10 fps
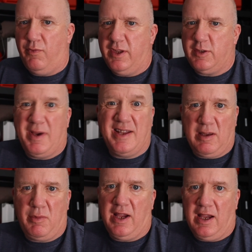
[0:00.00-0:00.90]
the spare
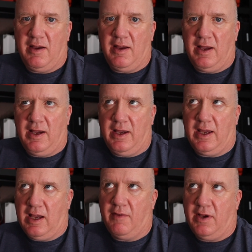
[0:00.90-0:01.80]
time I
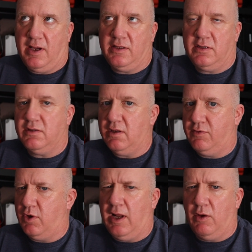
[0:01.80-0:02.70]
have had,
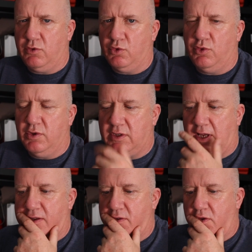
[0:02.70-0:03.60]
I've gone outdoors
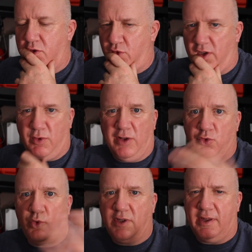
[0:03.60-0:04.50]
and tried to do
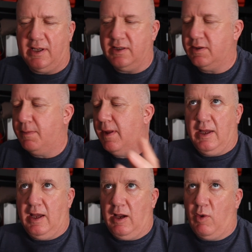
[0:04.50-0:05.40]
outdoorsy things.
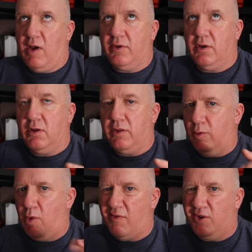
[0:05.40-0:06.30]
However,
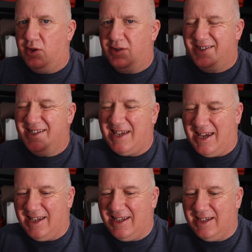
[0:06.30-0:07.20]
the weather
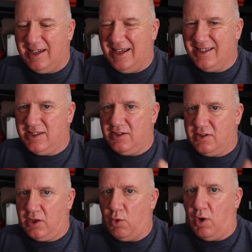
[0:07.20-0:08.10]
today is
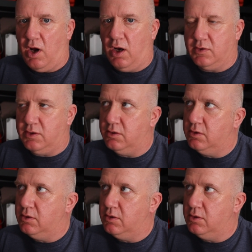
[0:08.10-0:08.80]
so hot